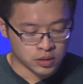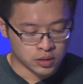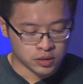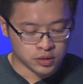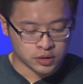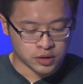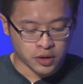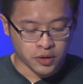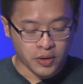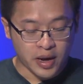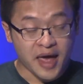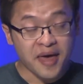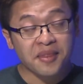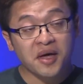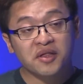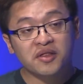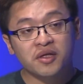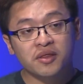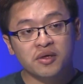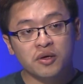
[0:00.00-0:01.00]
So
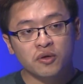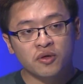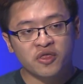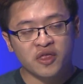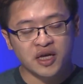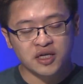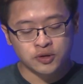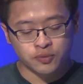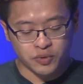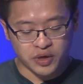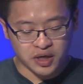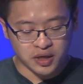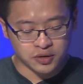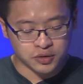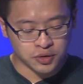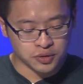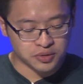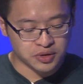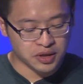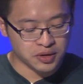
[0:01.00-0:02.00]
another new things we
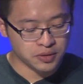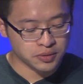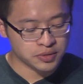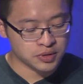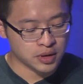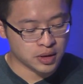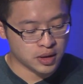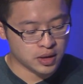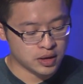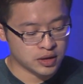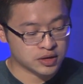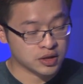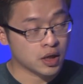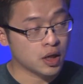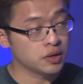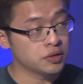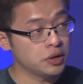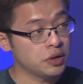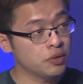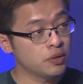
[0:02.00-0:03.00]
introduced is
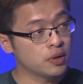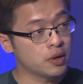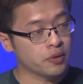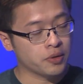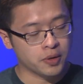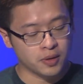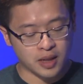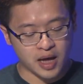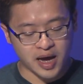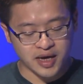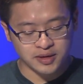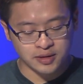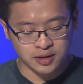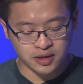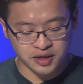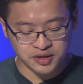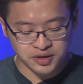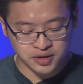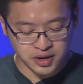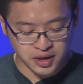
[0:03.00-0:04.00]
called new localized
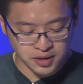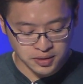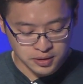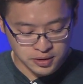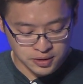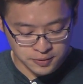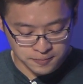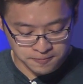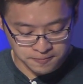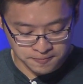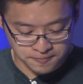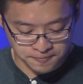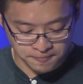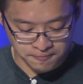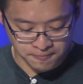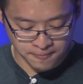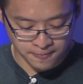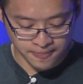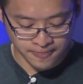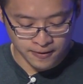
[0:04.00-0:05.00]
listings.
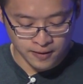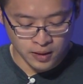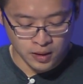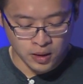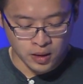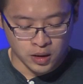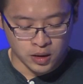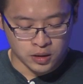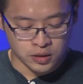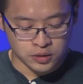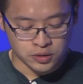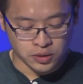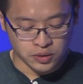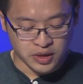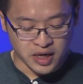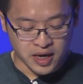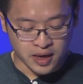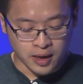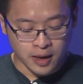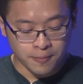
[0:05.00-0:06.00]
So
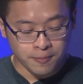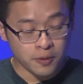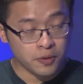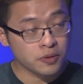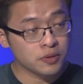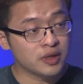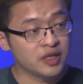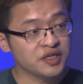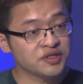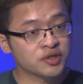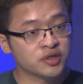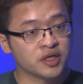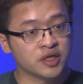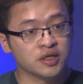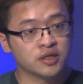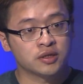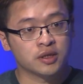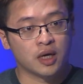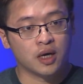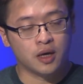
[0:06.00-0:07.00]
there are a couple
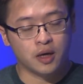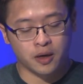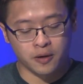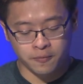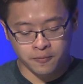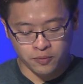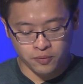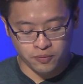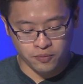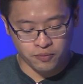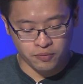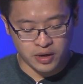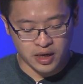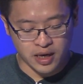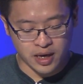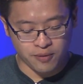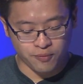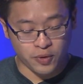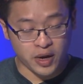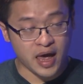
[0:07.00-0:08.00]
listings we
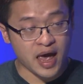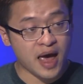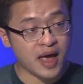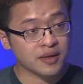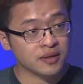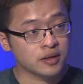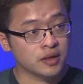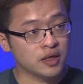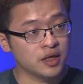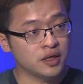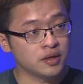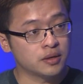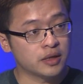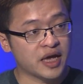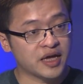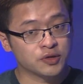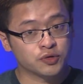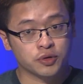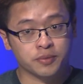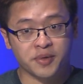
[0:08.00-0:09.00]
add in
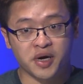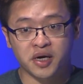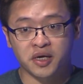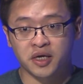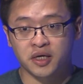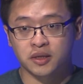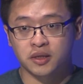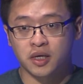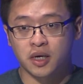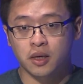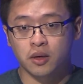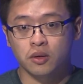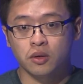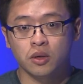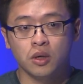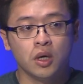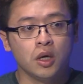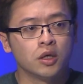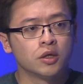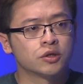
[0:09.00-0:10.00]
Android Market now.
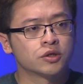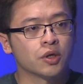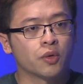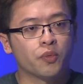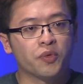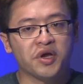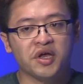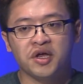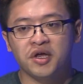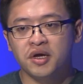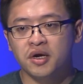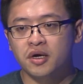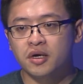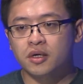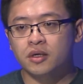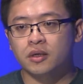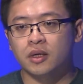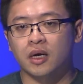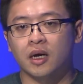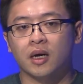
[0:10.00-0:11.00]
So we
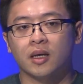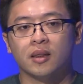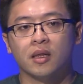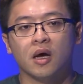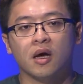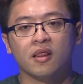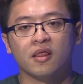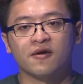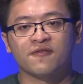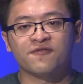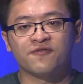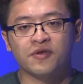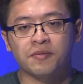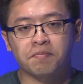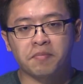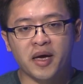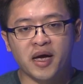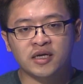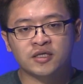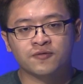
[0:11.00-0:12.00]
hear a lot of
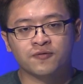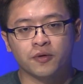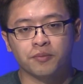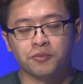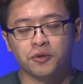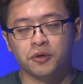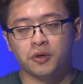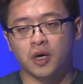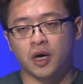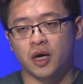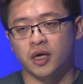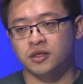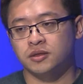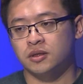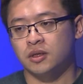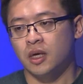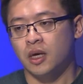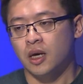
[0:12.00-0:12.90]
feedbacks from you guys